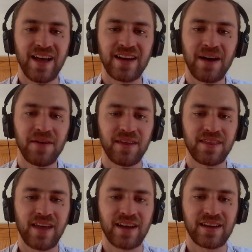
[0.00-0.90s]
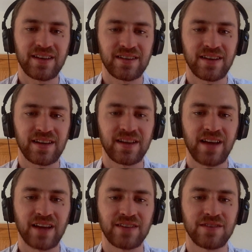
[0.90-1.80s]
and how that can like
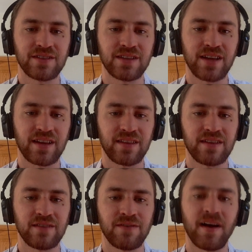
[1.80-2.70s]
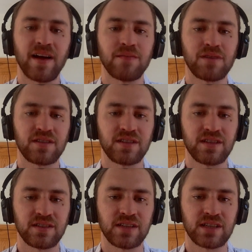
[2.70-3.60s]
connect you to like the divine, because it
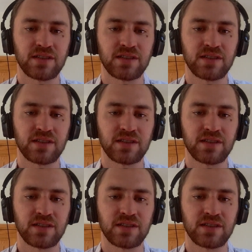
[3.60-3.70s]
is like